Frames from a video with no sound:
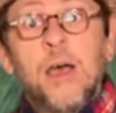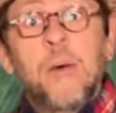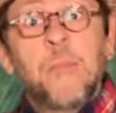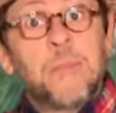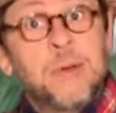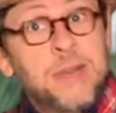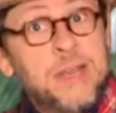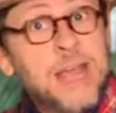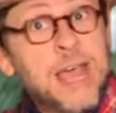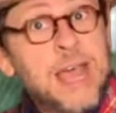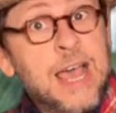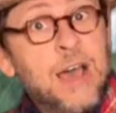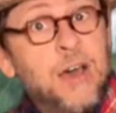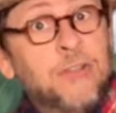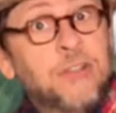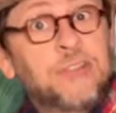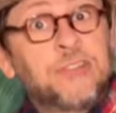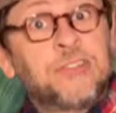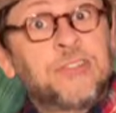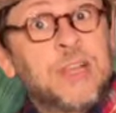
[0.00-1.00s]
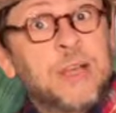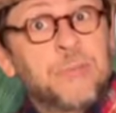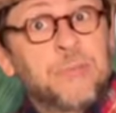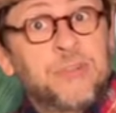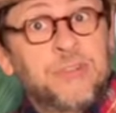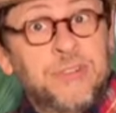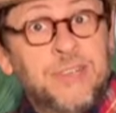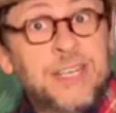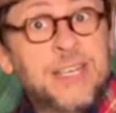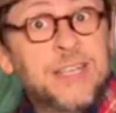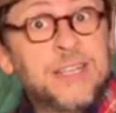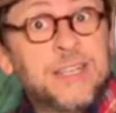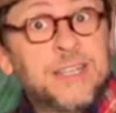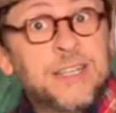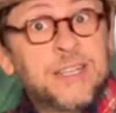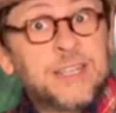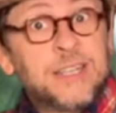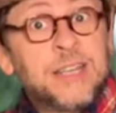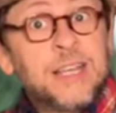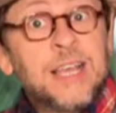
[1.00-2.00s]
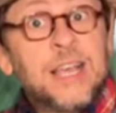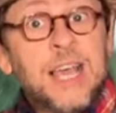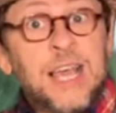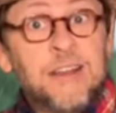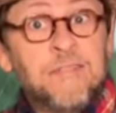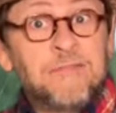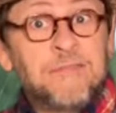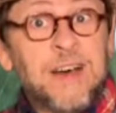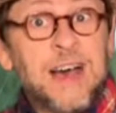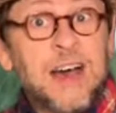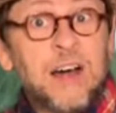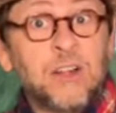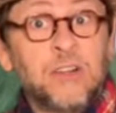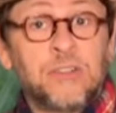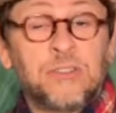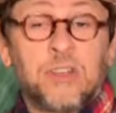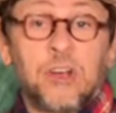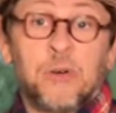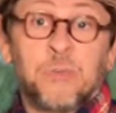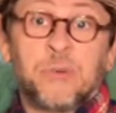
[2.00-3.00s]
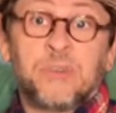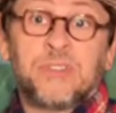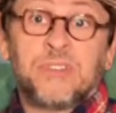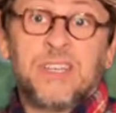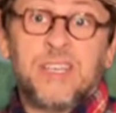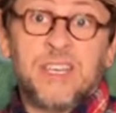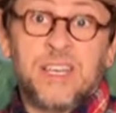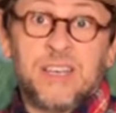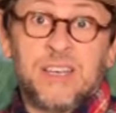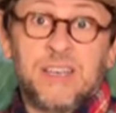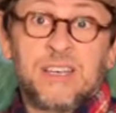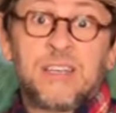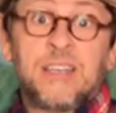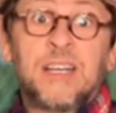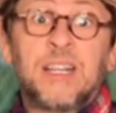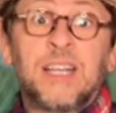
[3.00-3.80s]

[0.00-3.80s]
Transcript: But now that summer is ending and fall is almost here,